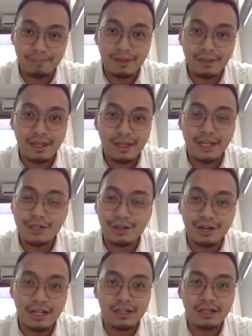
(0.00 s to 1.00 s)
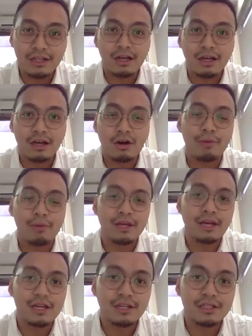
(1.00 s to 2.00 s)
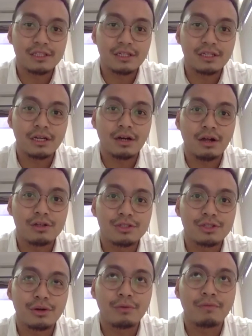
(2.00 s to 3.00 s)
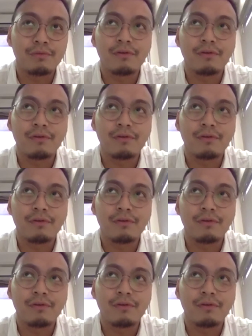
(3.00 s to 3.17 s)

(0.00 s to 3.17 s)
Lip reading: The internal communication is also